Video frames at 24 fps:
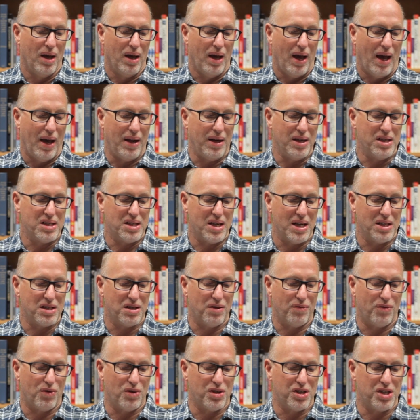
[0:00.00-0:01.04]
And he says in
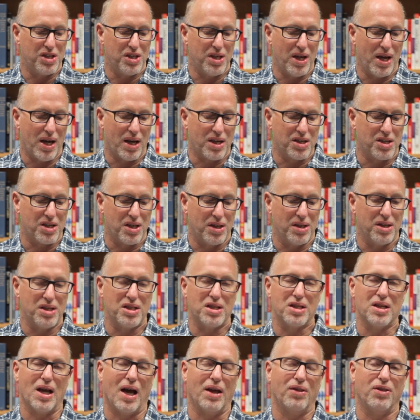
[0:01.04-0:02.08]
verse 6, and this
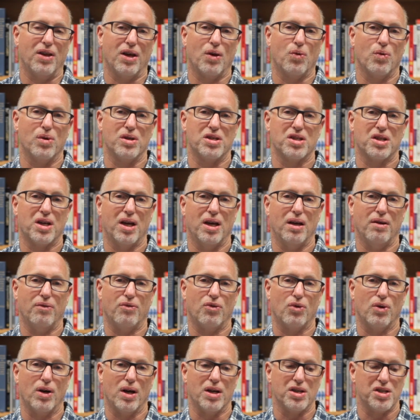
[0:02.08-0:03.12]
is, I think, what's key
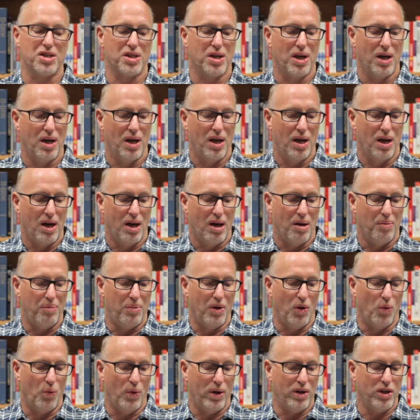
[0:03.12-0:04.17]
for us.
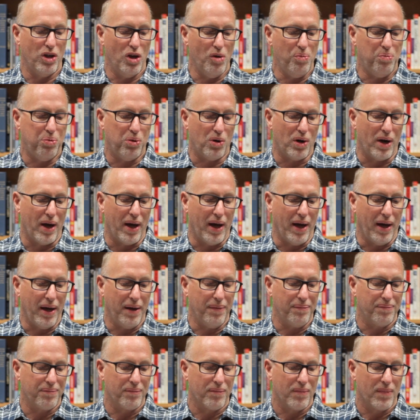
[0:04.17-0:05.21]
But when you
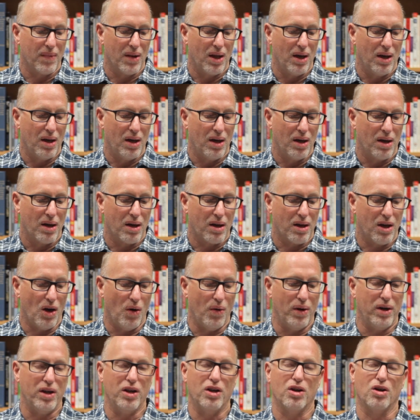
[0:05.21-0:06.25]
pray, go
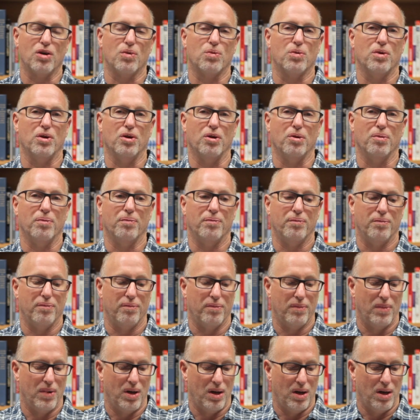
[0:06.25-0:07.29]
into your room,
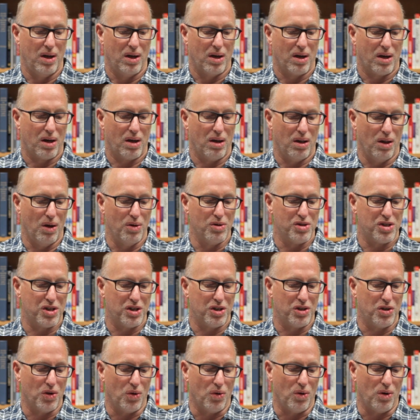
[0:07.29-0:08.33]
close the
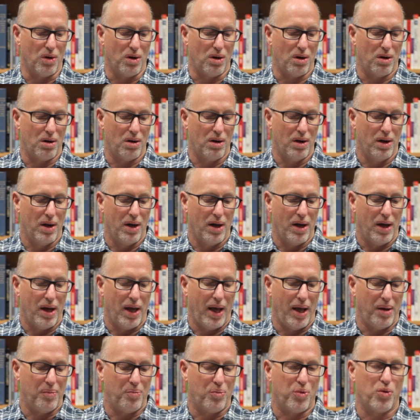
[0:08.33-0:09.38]
door,
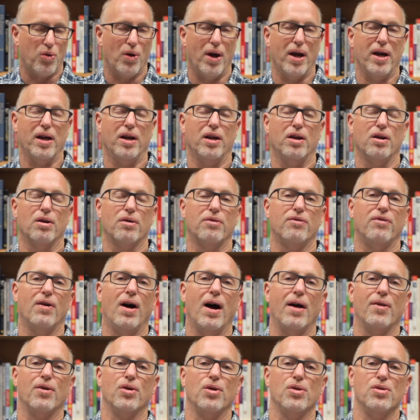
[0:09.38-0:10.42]
and pray to your
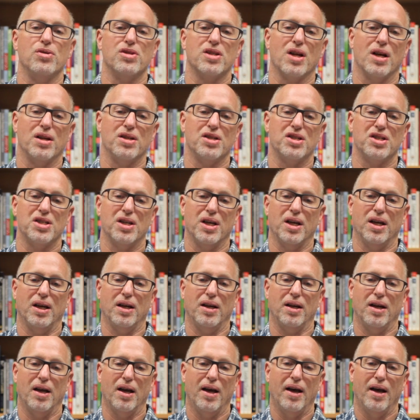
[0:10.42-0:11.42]
Father who's unseen.